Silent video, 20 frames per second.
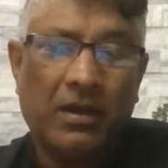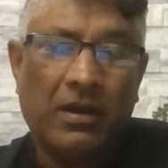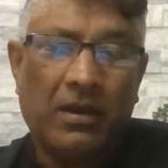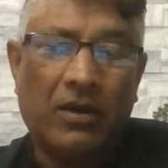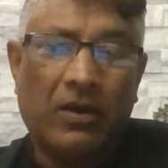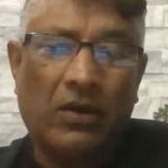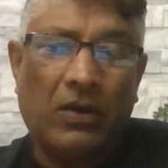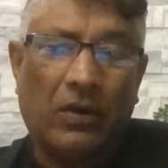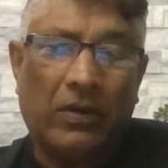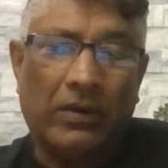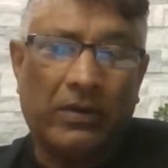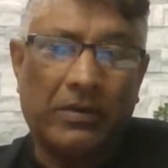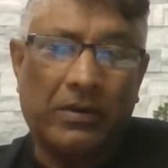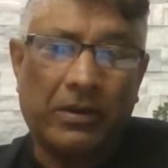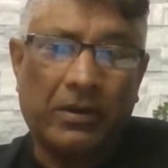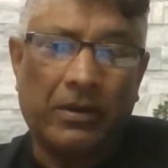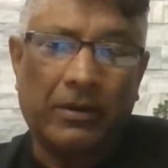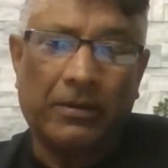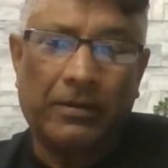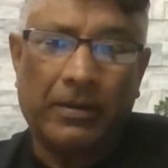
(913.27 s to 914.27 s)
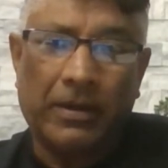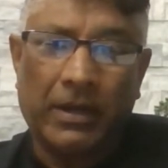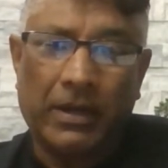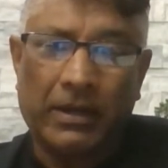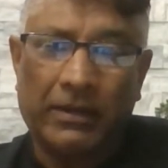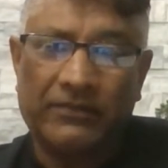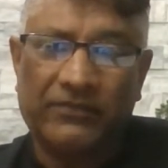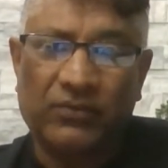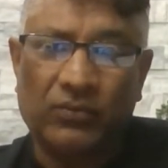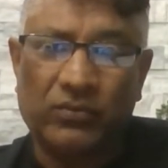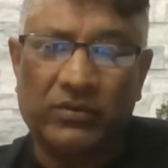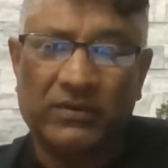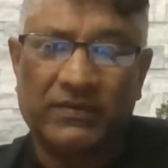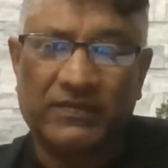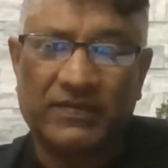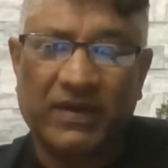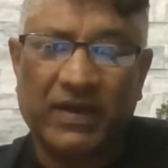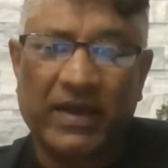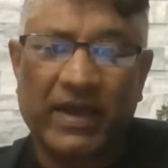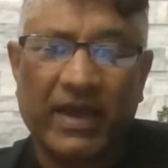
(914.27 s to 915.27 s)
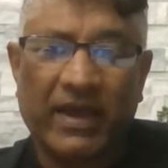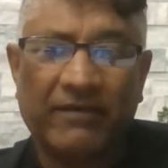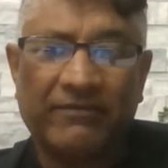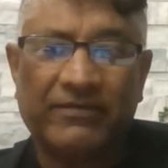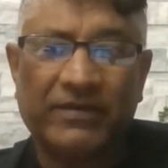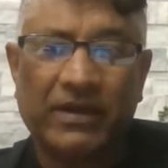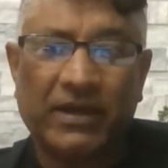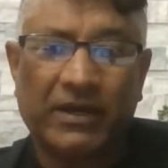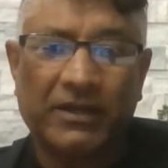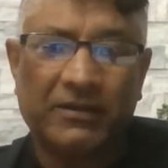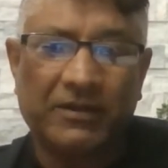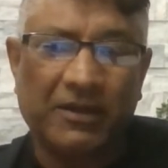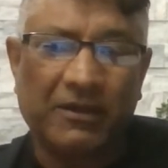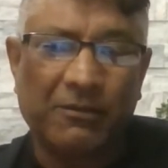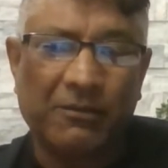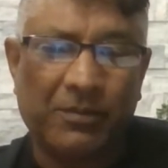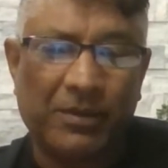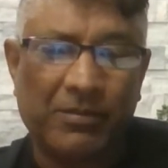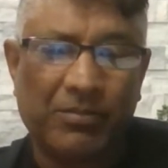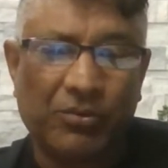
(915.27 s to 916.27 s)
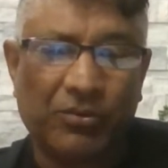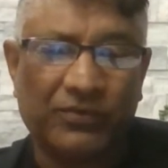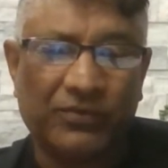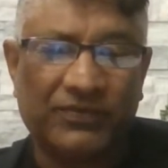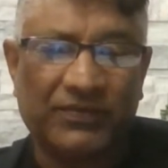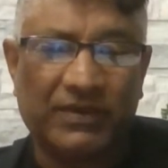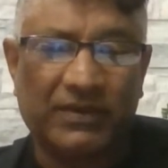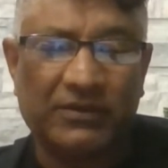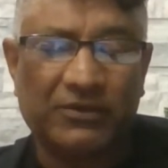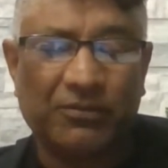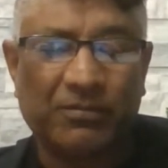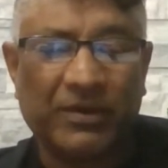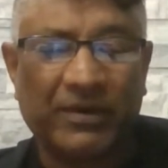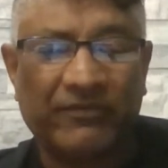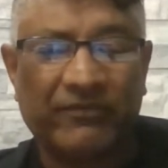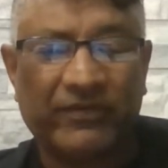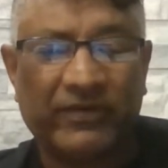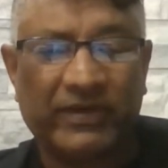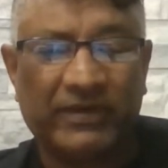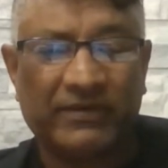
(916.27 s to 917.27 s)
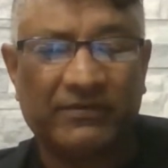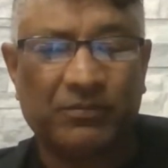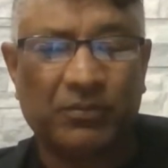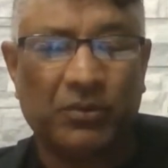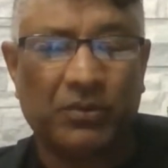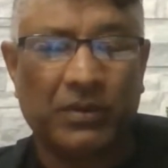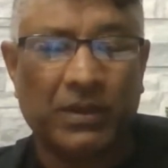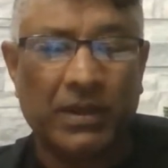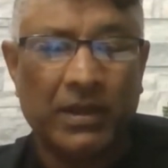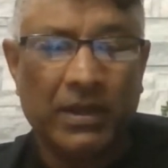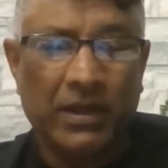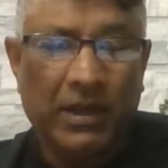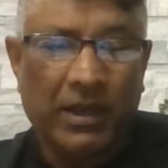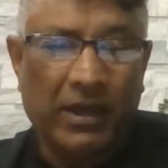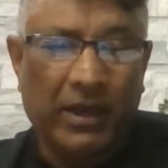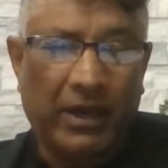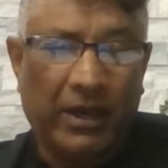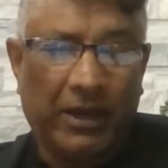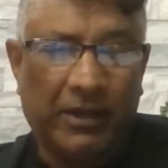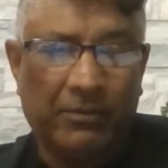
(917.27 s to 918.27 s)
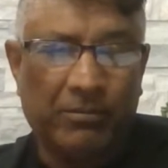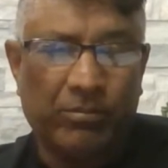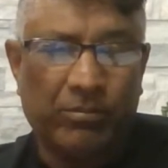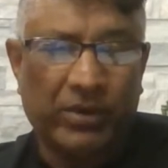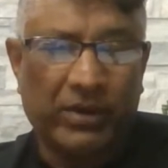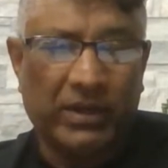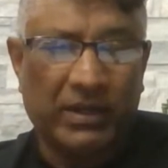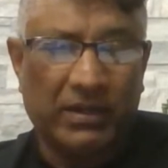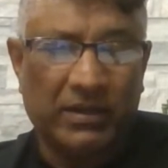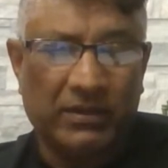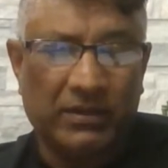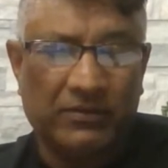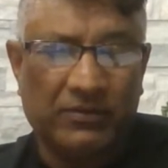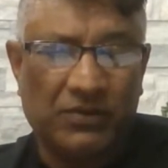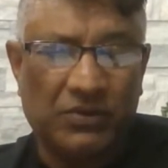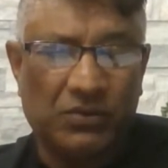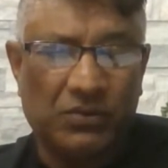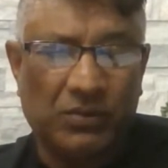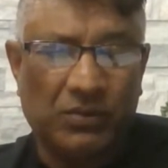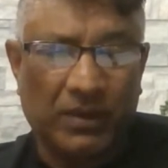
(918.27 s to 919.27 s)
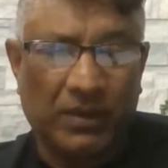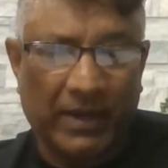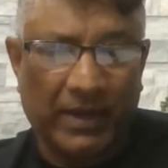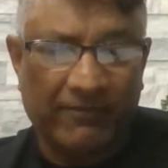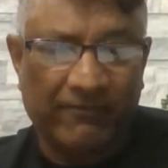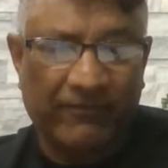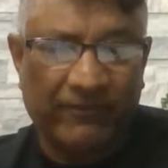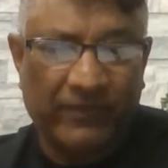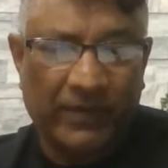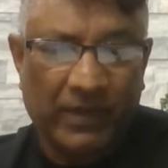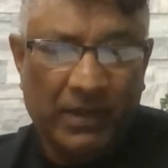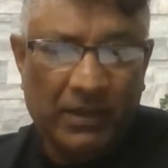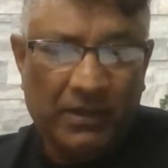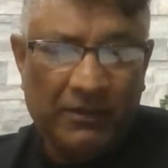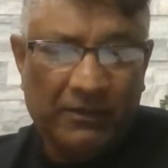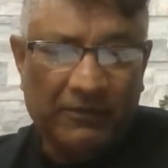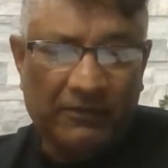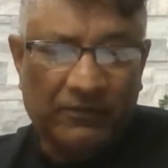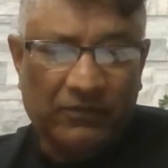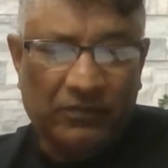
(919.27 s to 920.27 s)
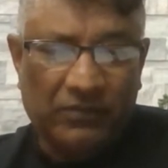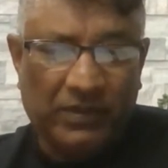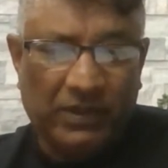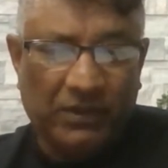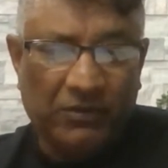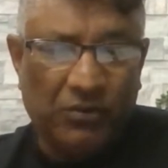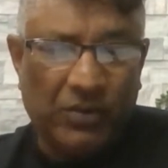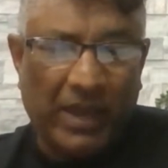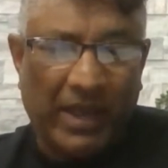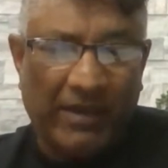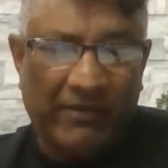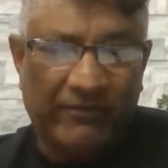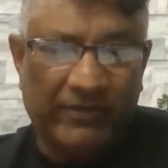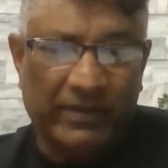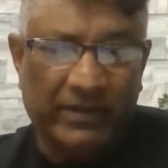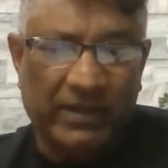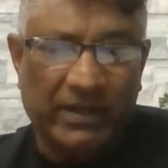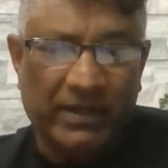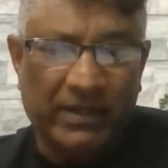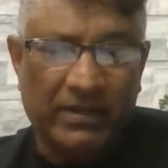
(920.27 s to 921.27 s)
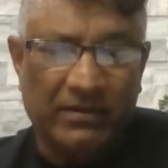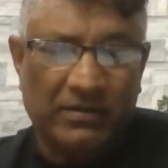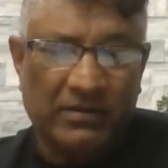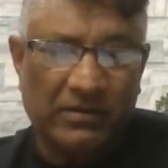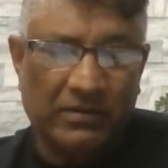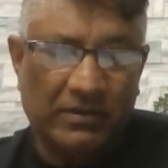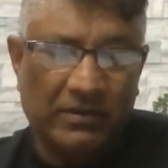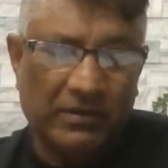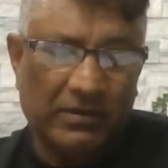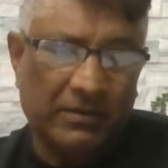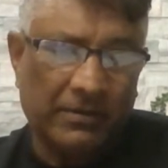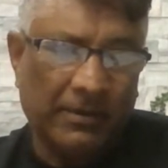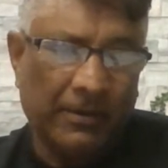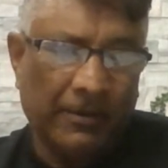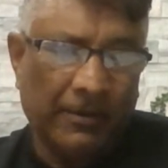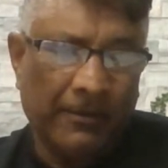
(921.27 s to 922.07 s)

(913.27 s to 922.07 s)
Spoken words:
on her. As soon as I have that, I'll be posting it to my Facebook and bringing it to you live. So there you have it in the